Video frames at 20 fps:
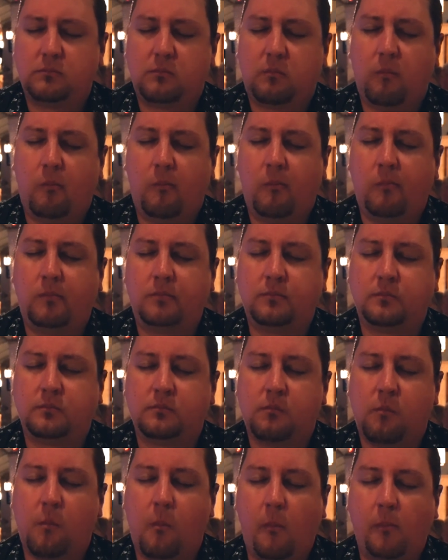
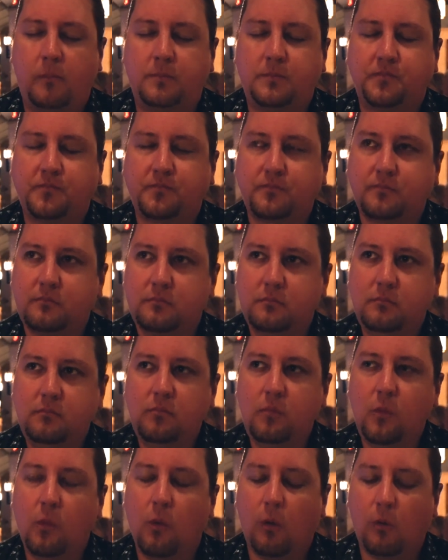
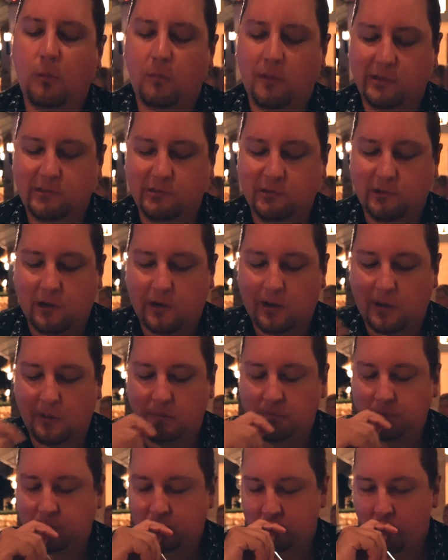Oh my god.
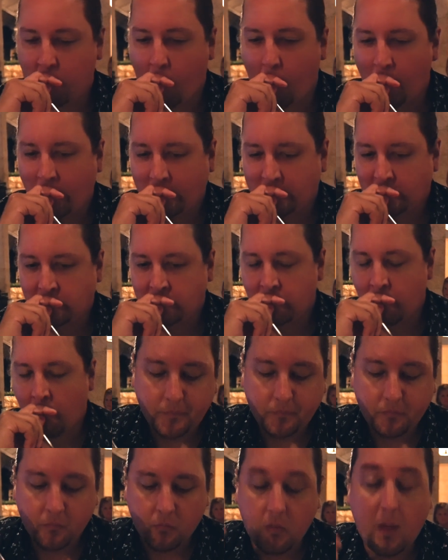
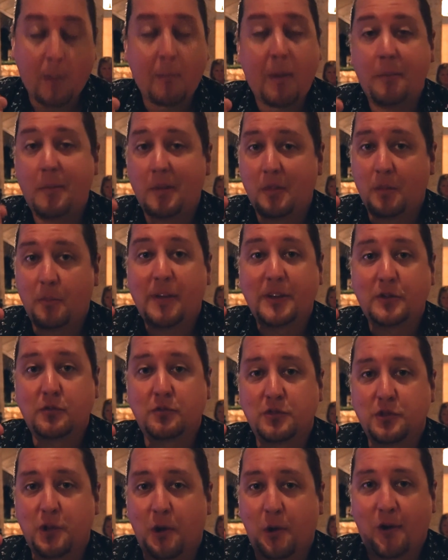That might be the best
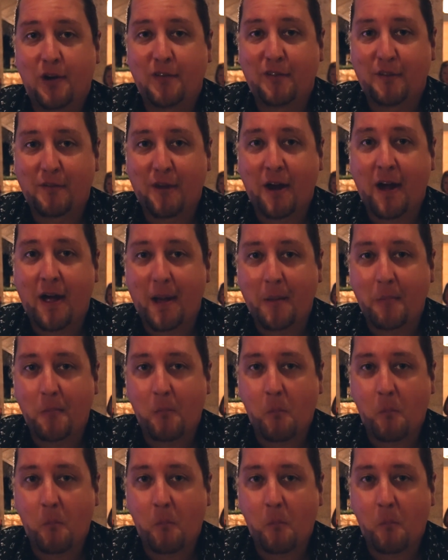risotto I've ever had.